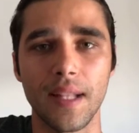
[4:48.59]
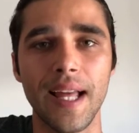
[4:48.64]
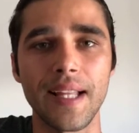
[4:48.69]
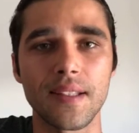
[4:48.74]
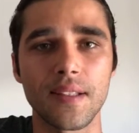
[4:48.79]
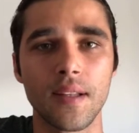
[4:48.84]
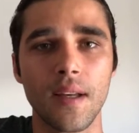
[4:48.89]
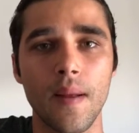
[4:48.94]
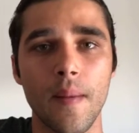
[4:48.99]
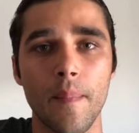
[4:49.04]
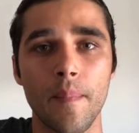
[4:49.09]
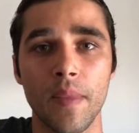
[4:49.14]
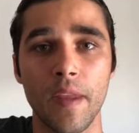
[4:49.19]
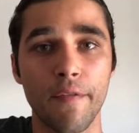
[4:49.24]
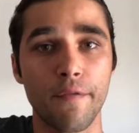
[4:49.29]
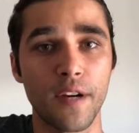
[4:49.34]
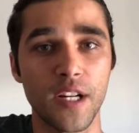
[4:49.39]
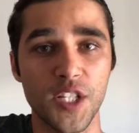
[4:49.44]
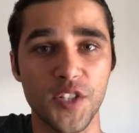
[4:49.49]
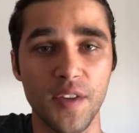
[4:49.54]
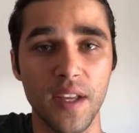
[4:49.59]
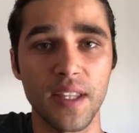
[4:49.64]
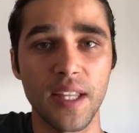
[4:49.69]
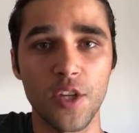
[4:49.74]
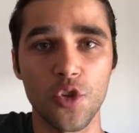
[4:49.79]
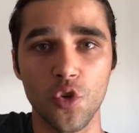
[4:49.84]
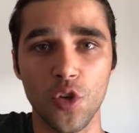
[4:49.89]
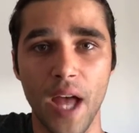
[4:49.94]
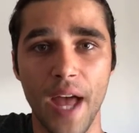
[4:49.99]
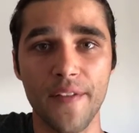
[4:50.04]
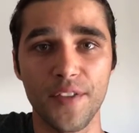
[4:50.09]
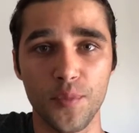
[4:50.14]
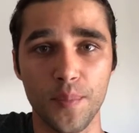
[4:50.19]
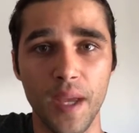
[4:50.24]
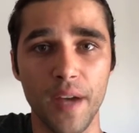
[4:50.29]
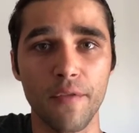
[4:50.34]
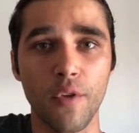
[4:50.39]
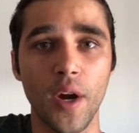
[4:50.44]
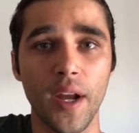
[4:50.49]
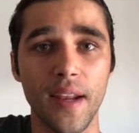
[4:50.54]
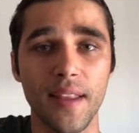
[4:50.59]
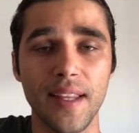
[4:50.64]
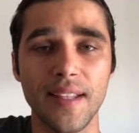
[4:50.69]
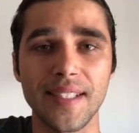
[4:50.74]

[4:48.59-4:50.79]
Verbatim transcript: That's the first thing that you have to be avoiding.